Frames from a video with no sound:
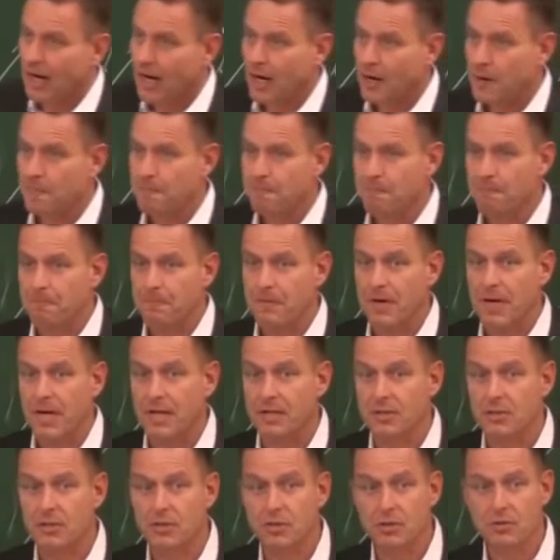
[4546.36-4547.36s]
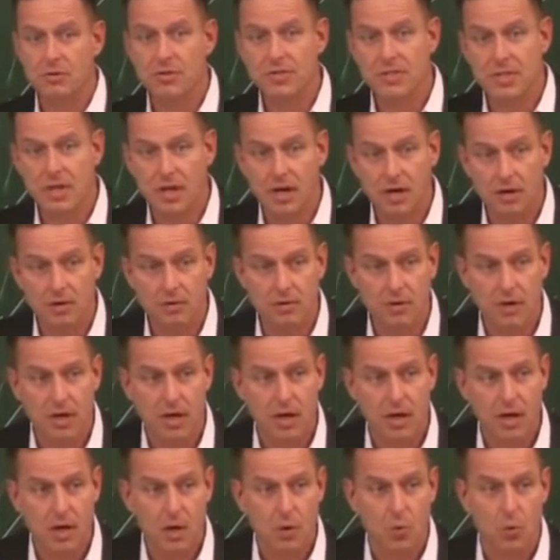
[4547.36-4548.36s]
And to do
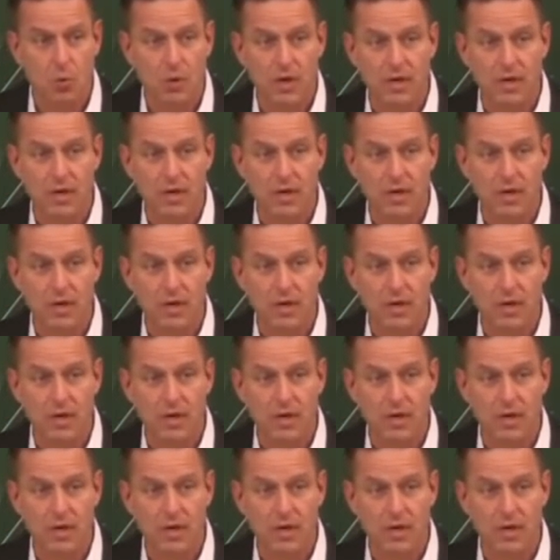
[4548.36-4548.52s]
so,